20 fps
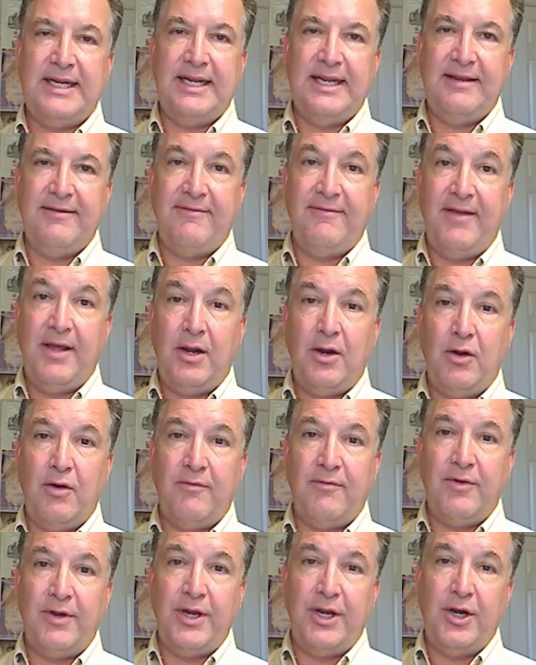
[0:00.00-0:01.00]
LTE
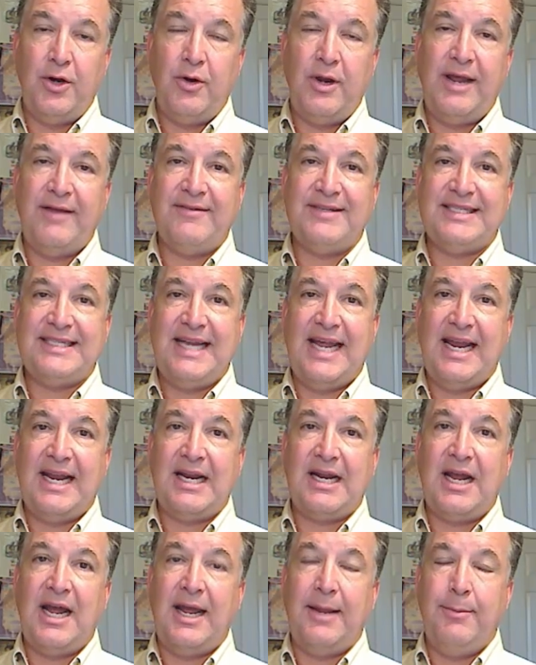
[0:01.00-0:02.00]
failover and you don't have a
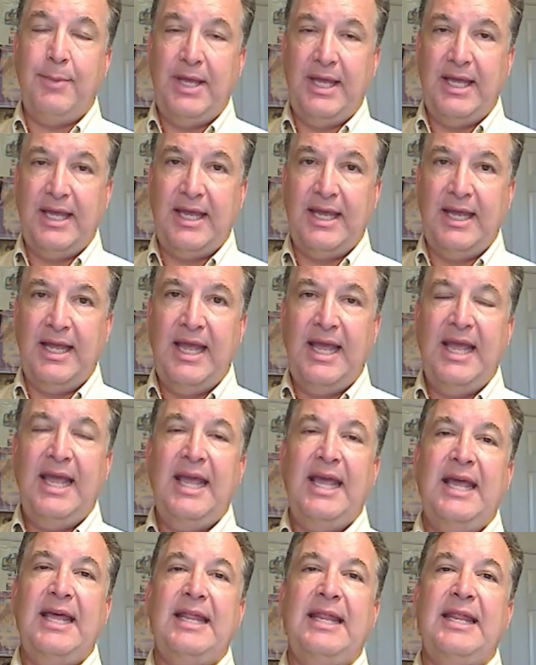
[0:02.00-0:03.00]
static IP,
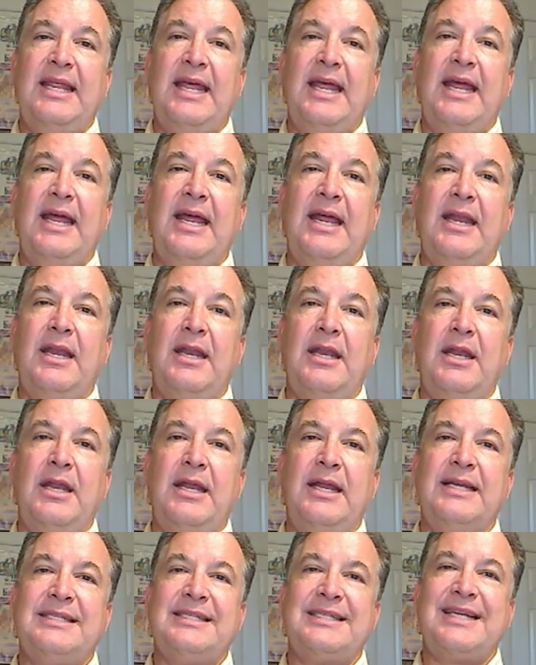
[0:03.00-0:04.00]

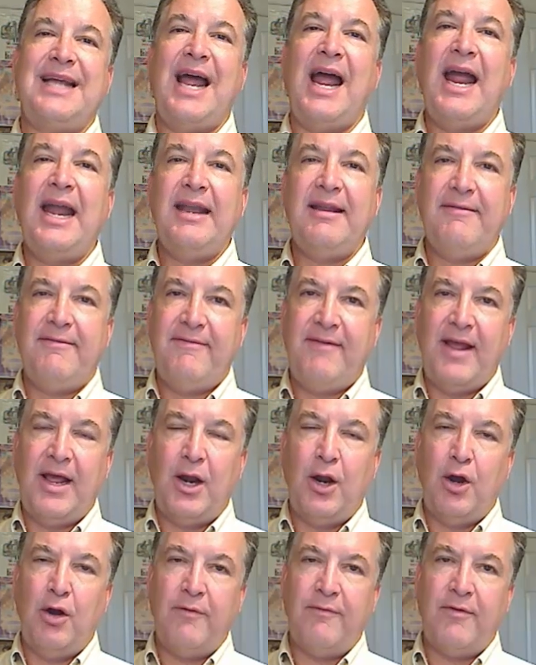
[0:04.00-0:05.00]
then it's kind of
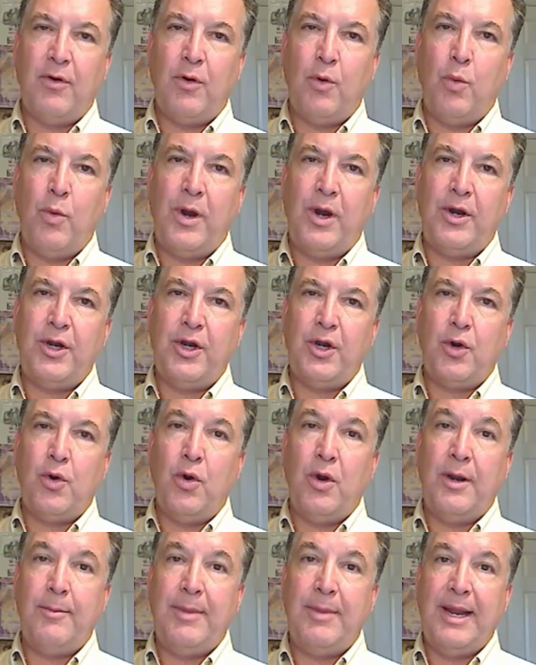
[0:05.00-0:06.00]
failover where
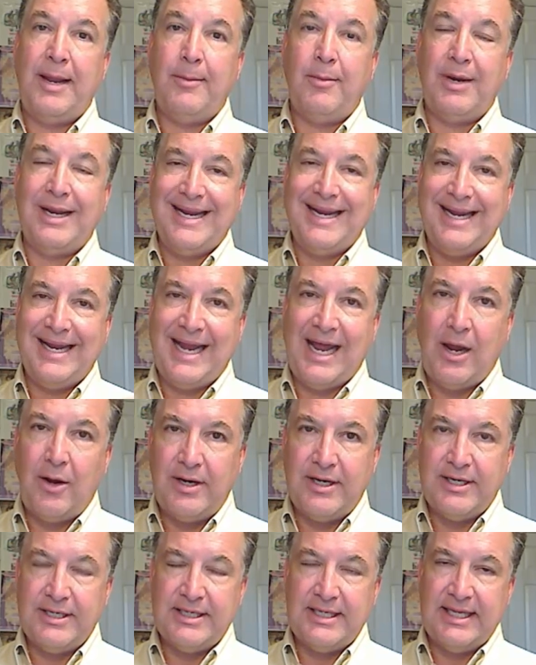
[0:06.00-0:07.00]
you're going to be able to get
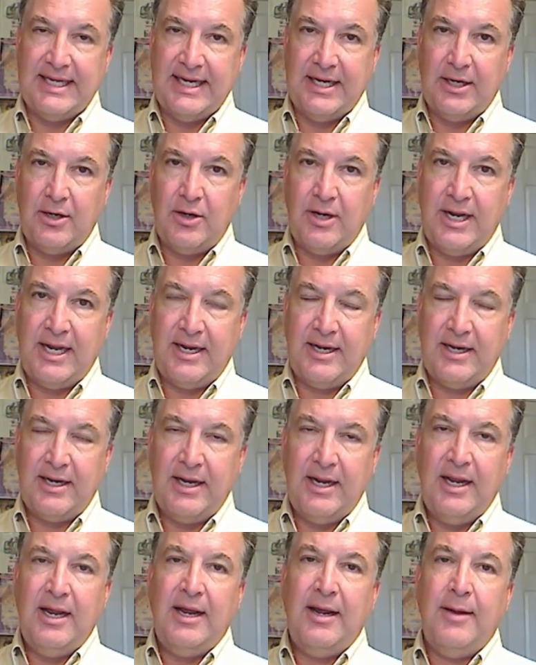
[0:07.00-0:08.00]
out into the
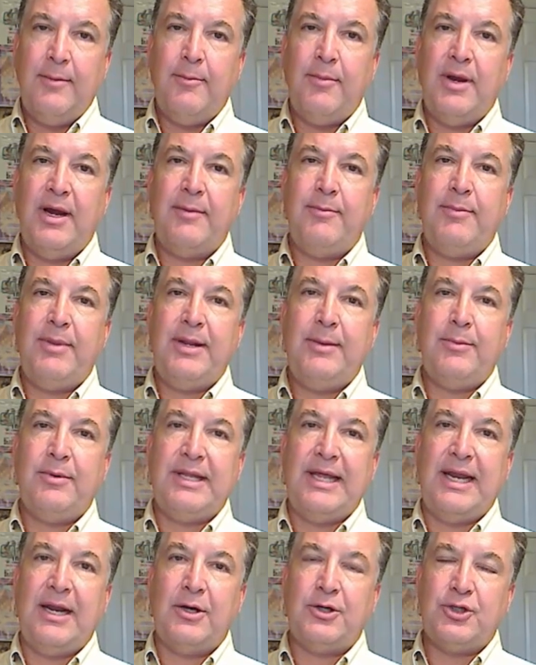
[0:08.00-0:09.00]
internet, but
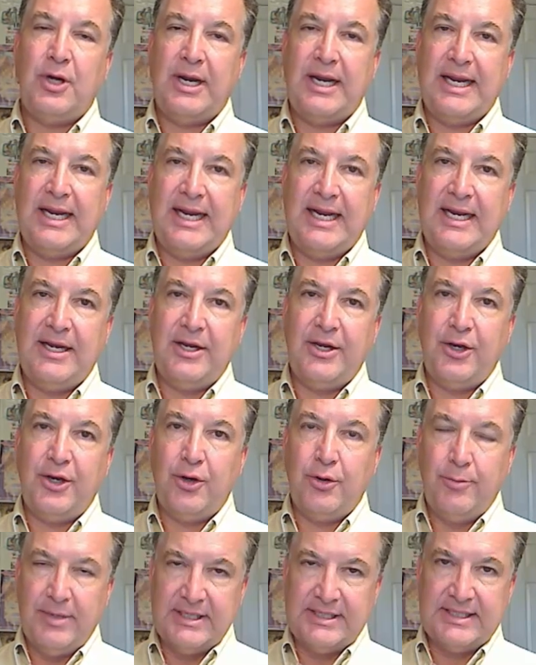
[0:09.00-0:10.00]
people that are trying to get
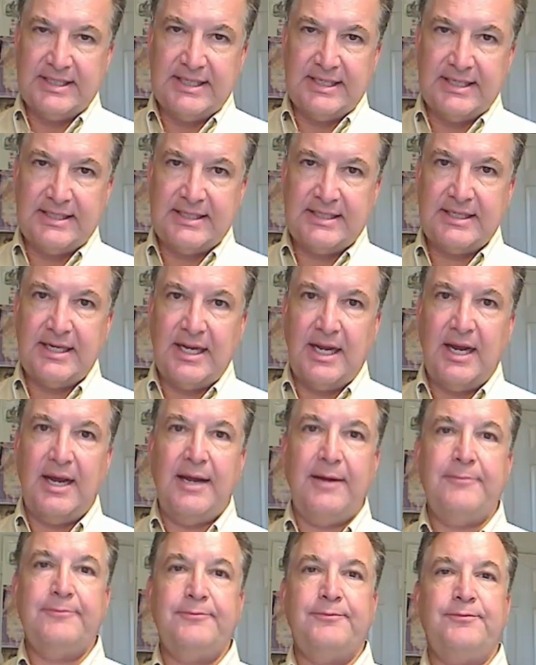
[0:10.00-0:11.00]
into your business
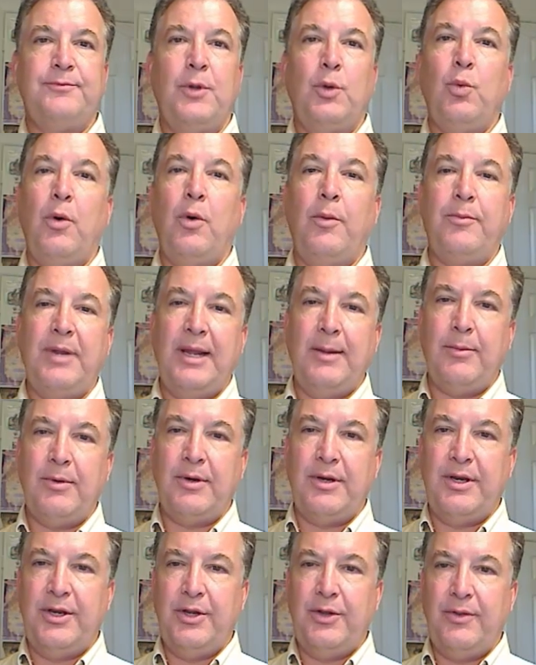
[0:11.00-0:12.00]
won't
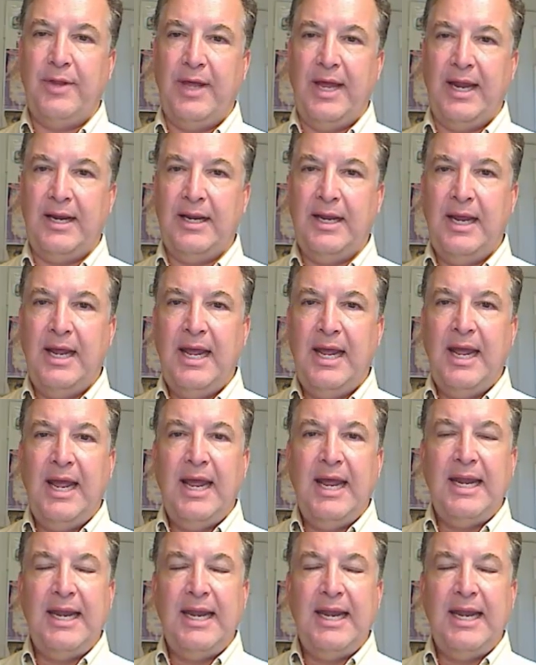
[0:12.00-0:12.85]
be able to do that.